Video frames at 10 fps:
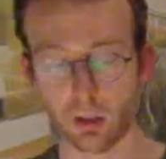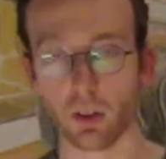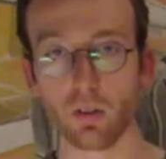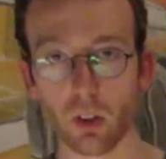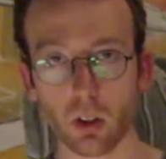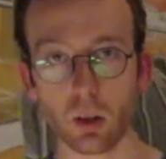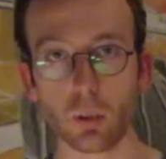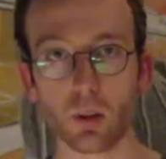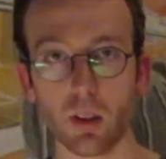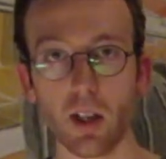the verb,
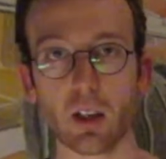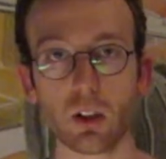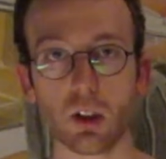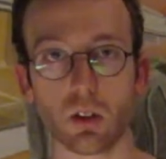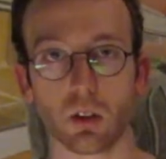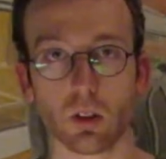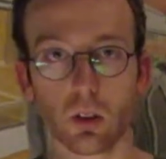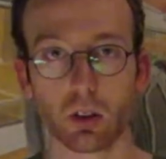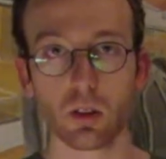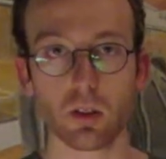the action,
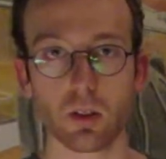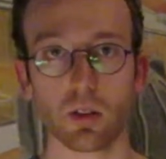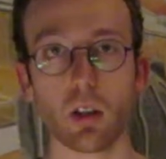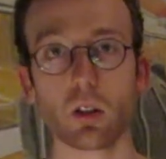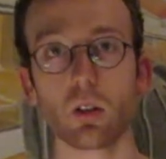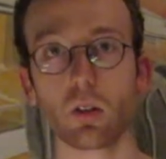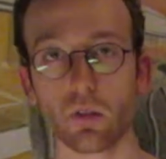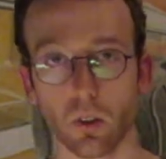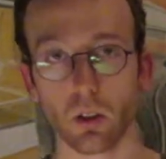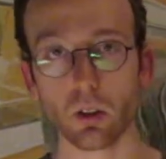second,
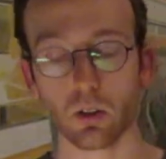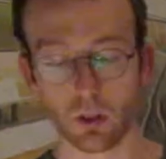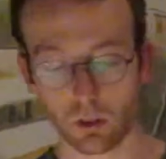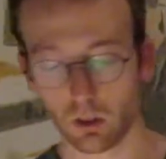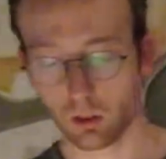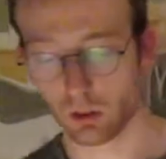follows.